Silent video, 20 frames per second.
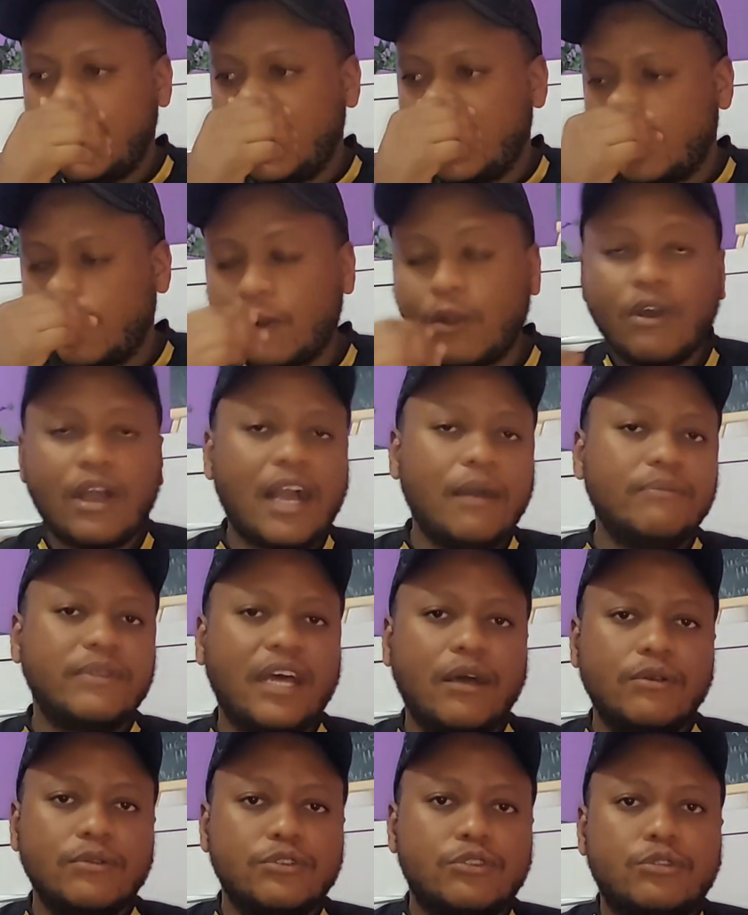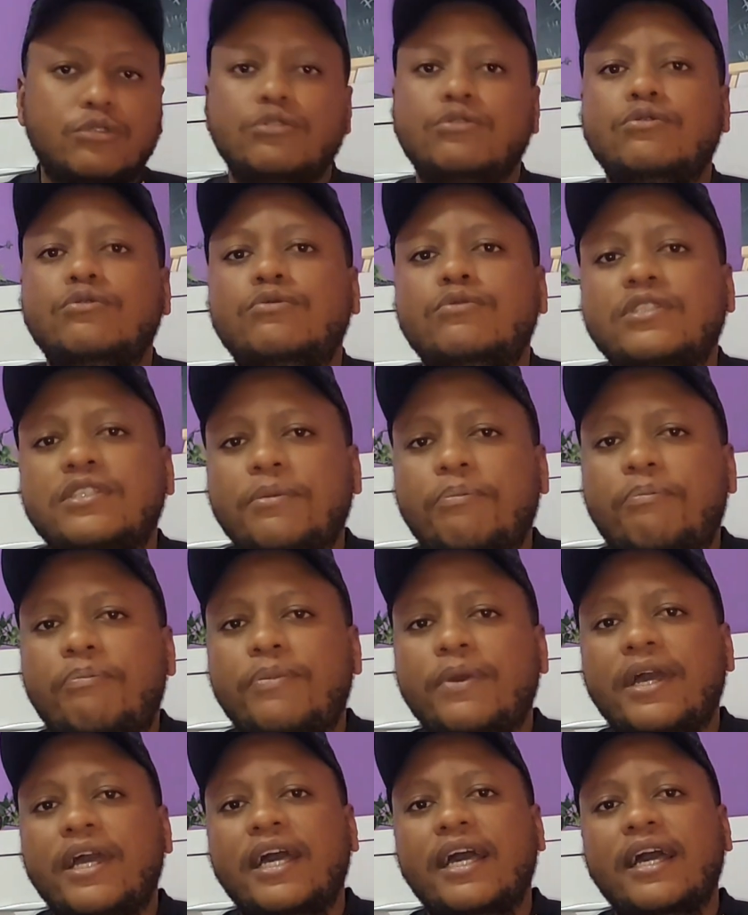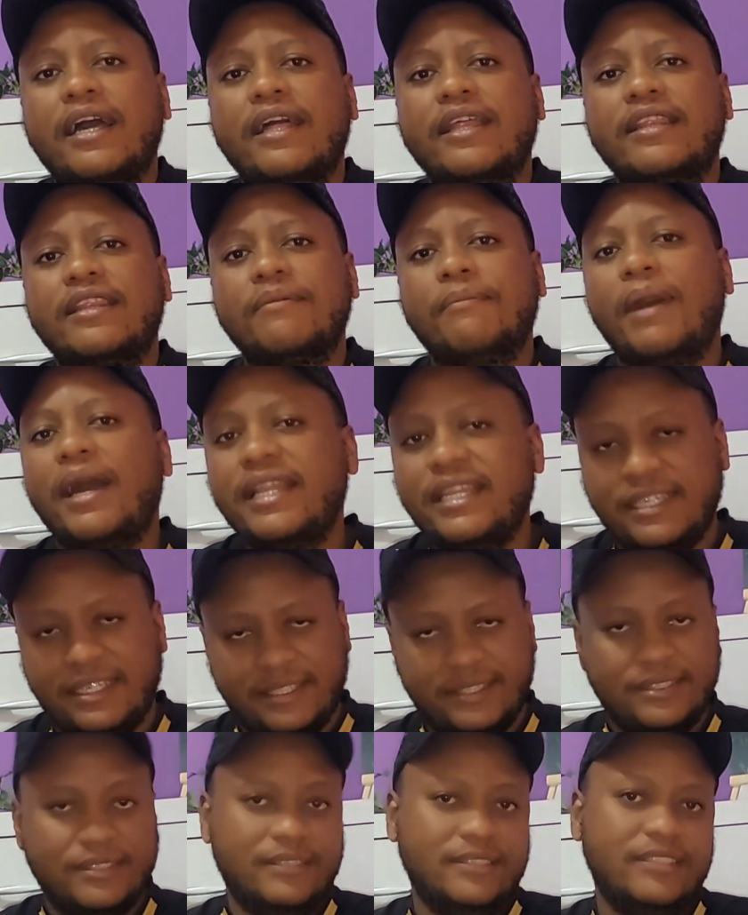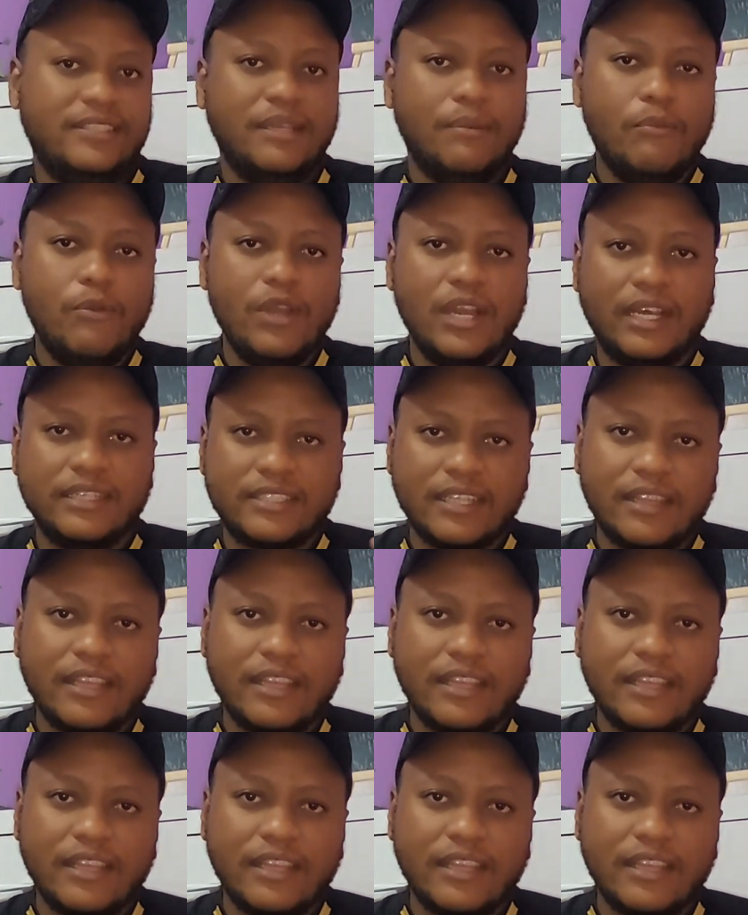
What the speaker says: it'll all come down to the money, the mullahs.